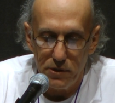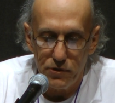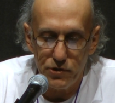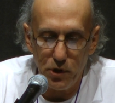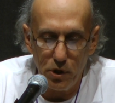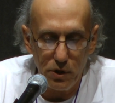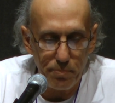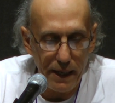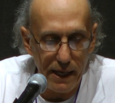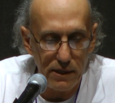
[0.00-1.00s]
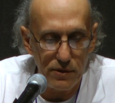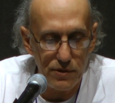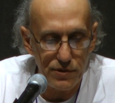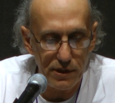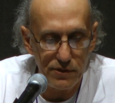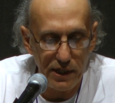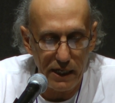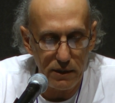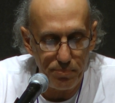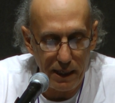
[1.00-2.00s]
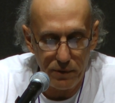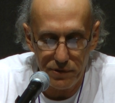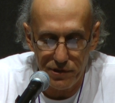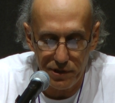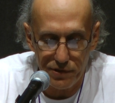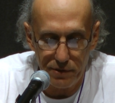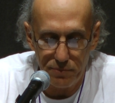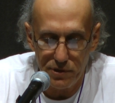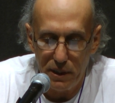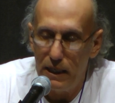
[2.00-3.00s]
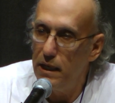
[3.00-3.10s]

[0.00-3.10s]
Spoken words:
solar panels, and tidal-powered systems,